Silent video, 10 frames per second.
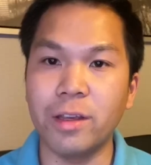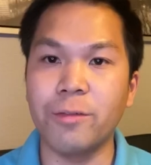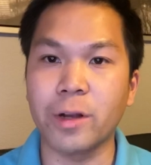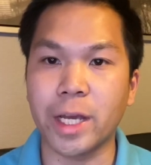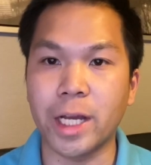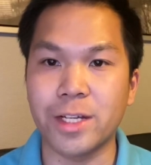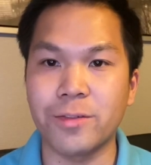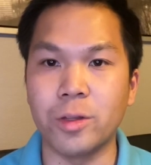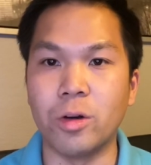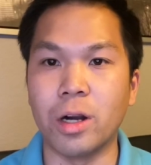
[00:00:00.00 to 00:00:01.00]
for cash
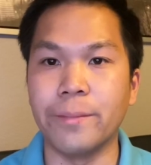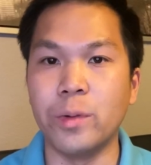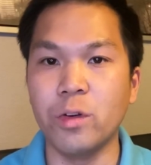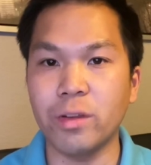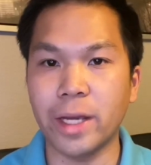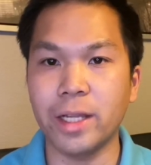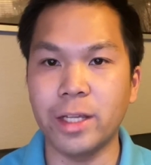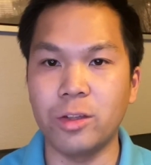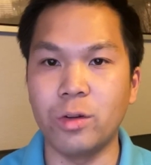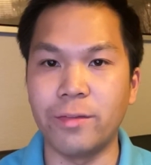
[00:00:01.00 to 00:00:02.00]
flow are most likely
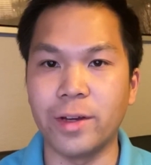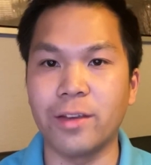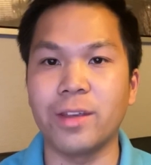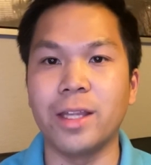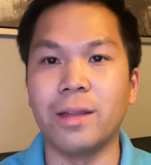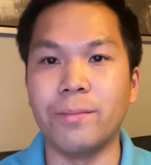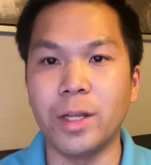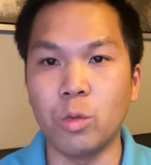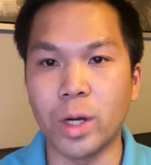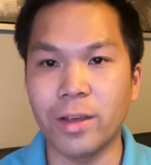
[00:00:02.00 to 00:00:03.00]
to invest in the
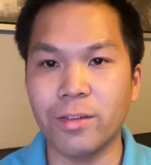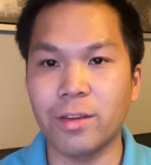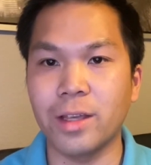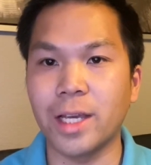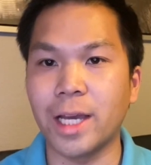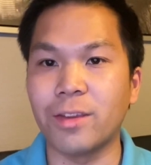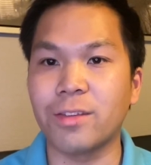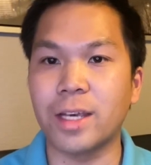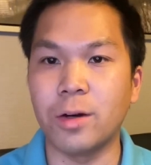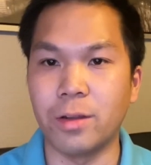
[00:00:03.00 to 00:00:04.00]
Midwest and
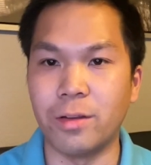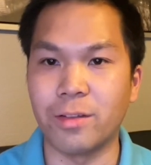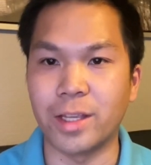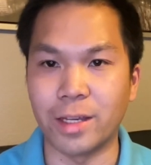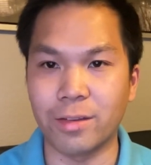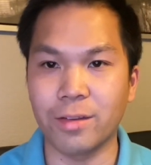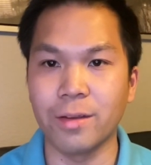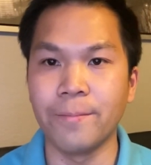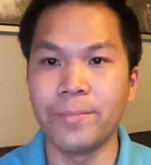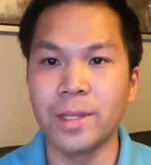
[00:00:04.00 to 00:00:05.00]
southern states.
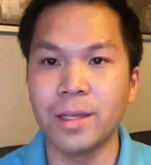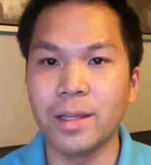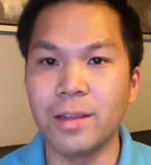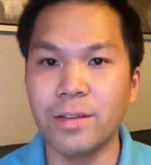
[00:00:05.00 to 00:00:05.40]
This